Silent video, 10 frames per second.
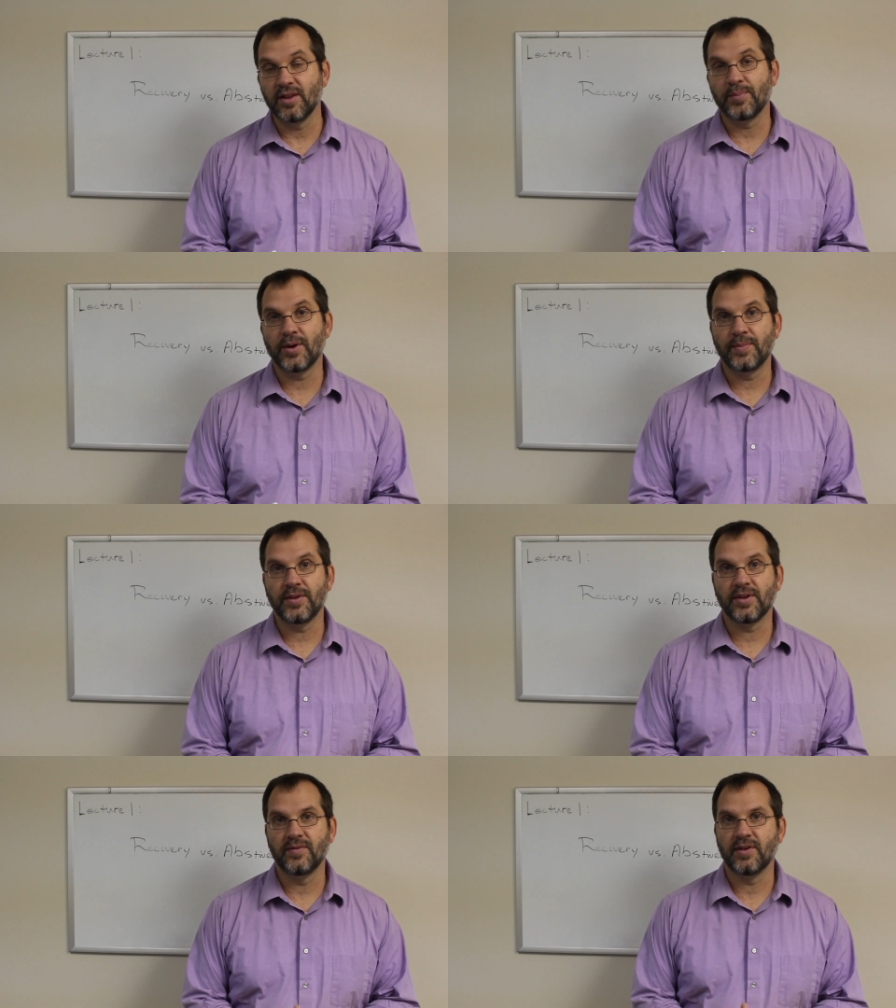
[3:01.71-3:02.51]
the
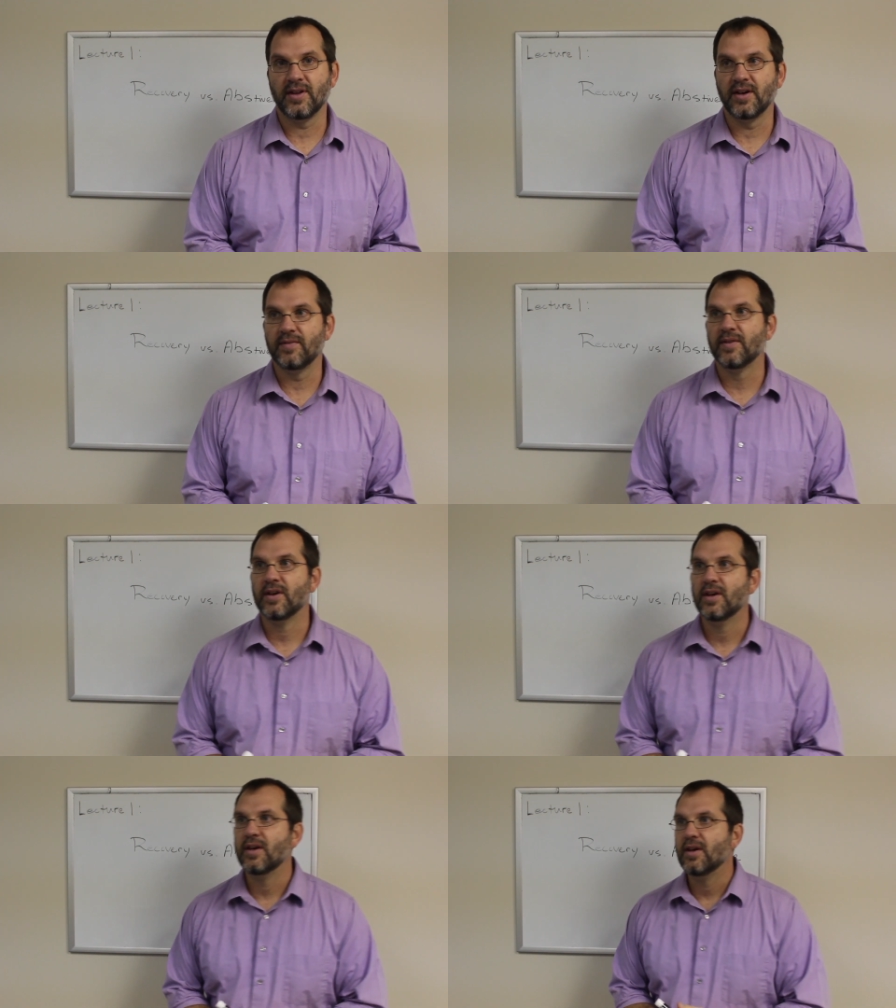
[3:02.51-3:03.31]
purpose of your life.
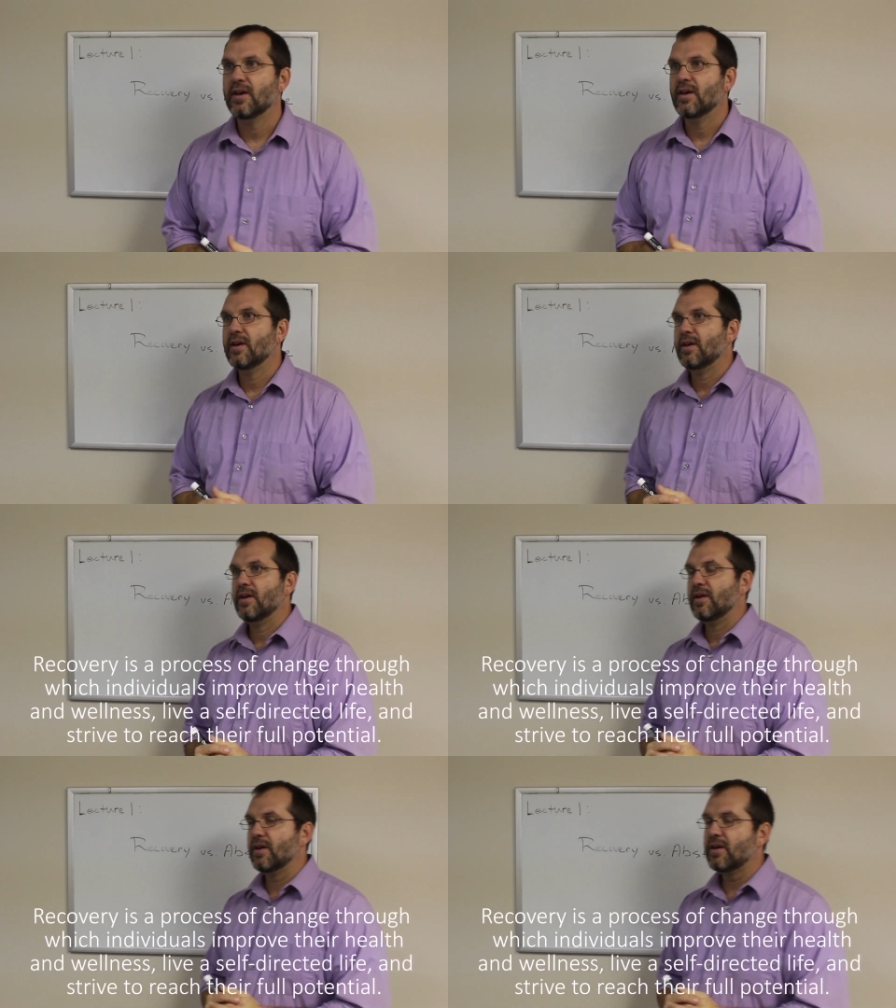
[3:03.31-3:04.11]
A